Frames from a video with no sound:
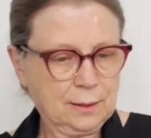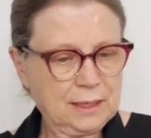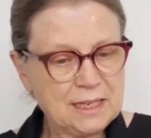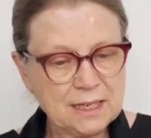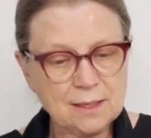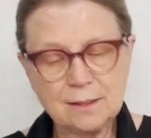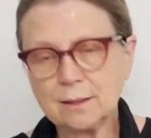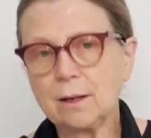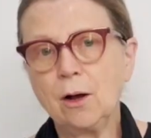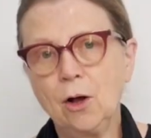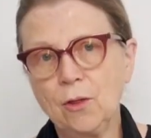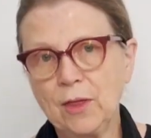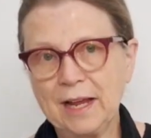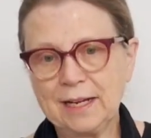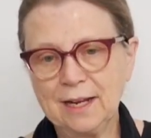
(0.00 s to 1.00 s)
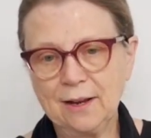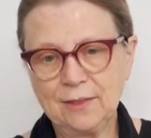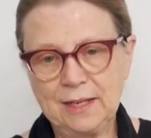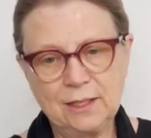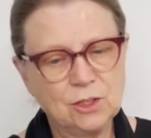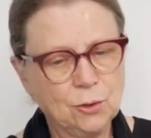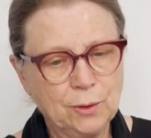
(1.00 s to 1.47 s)
kit, all that kind of
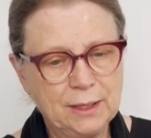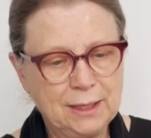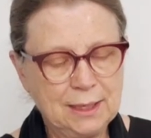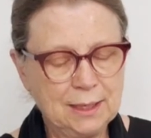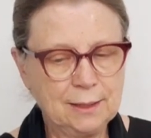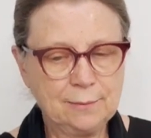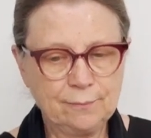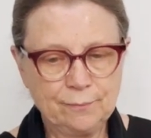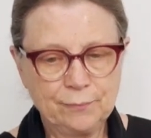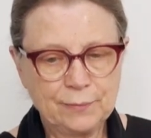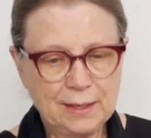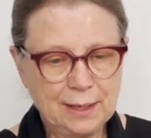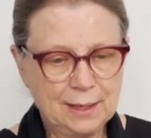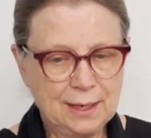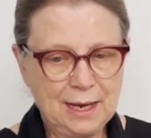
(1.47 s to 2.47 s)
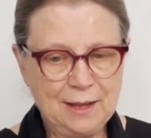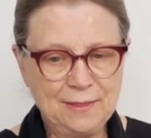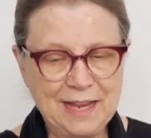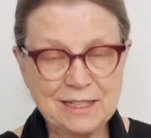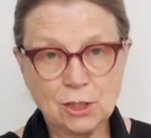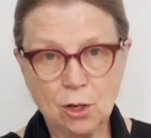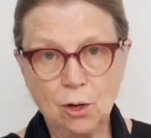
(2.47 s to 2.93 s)
thing, sewing kit, and
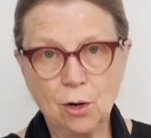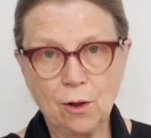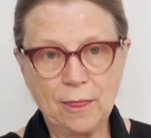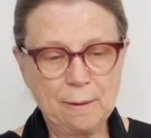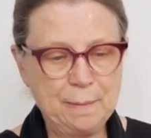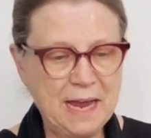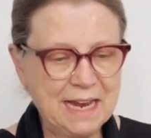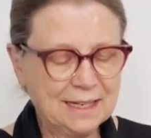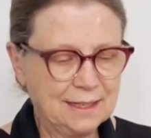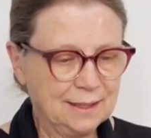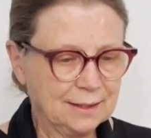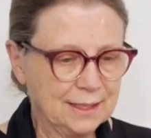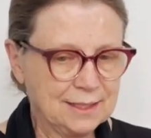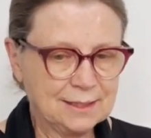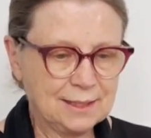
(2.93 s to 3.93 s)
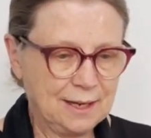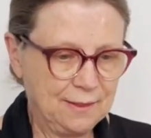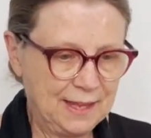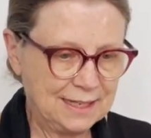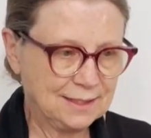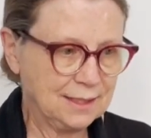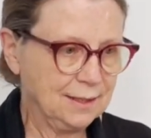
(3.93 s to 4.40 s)
that's all on the packing list, and
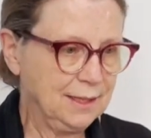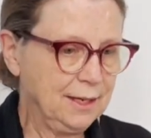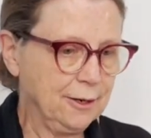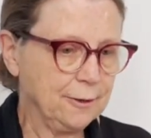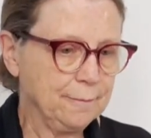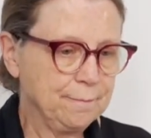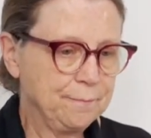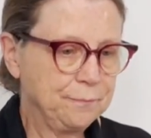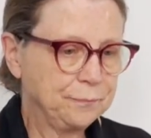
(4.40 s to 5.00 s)
that's in there.